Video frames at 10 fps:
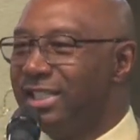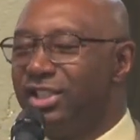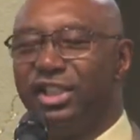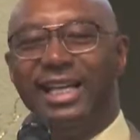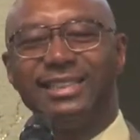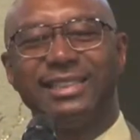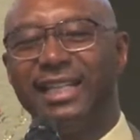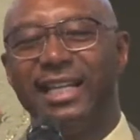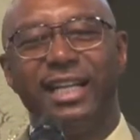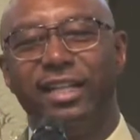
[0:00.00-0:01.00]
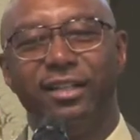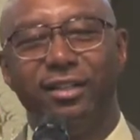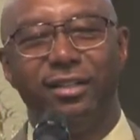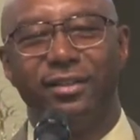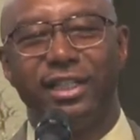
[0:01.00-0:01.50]
just to
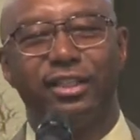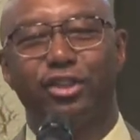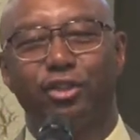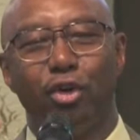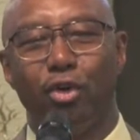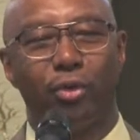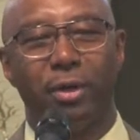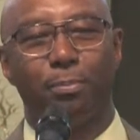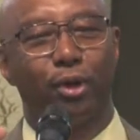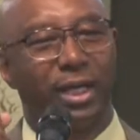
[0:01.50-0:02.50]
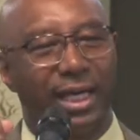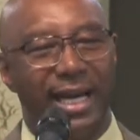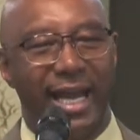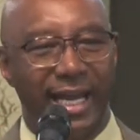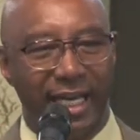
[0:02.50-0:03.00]
hear this story
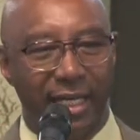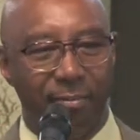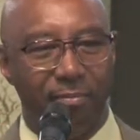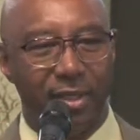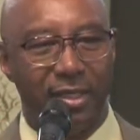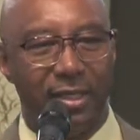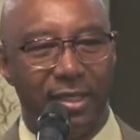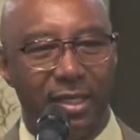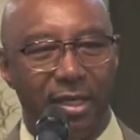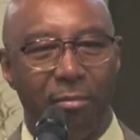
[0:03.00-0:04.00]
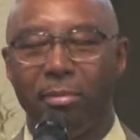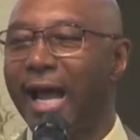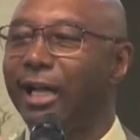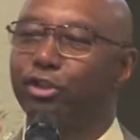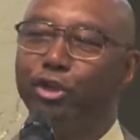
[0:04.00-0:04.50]
proclaimed
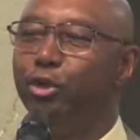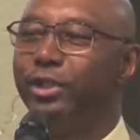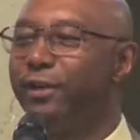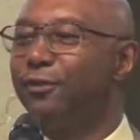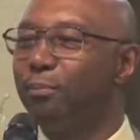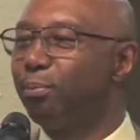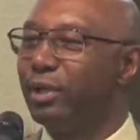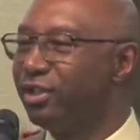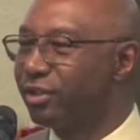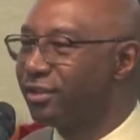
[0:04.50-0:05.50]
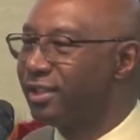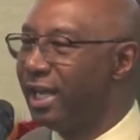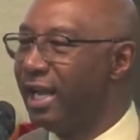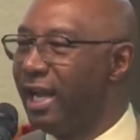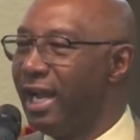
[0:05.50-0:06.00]
by two different preachers
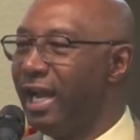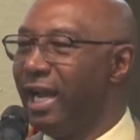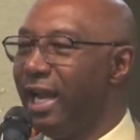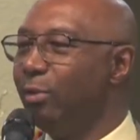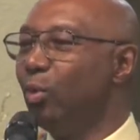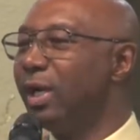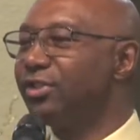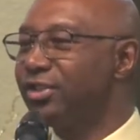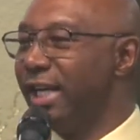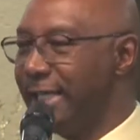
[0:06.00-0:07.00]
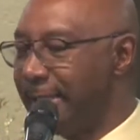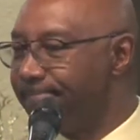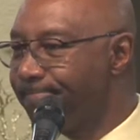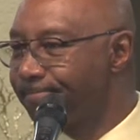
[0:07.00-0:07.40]
in one setting.